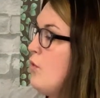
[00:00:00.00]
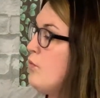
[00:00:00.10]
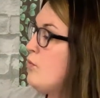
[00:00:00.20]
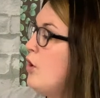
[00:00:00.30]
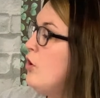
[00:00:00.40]

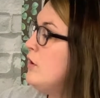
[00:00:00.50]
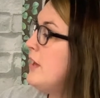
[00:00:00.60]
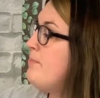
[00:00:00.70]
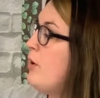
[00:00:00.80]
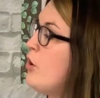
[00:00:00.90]

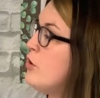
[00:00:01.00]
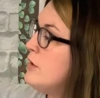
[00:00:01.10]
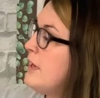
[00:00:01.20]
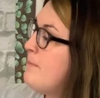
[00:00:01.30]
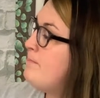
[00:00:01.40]

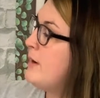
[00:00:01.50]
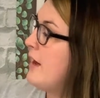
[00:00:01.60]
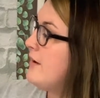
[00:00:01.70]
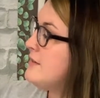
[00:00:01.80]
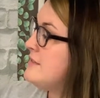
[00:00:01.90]
Roly-poly
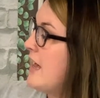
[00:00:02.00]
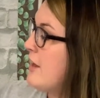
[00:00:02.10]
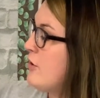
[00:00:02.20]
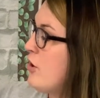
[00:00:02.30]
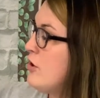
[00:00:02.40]
bugs
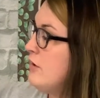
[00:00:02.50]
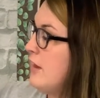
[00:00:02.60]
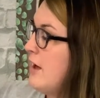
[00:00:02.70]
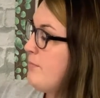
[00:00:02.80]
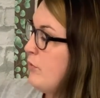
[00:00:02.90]
that
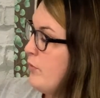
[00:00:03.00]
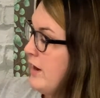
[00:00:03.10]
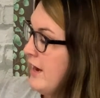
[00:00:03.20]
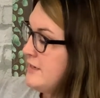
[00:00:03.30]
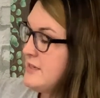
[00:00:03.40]
curl up
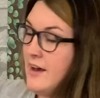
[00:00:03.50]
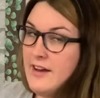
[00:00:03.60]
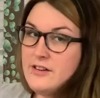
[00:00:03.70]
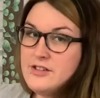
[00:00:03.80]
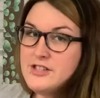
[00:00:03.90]
when I
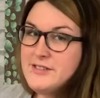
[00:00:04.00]
touch.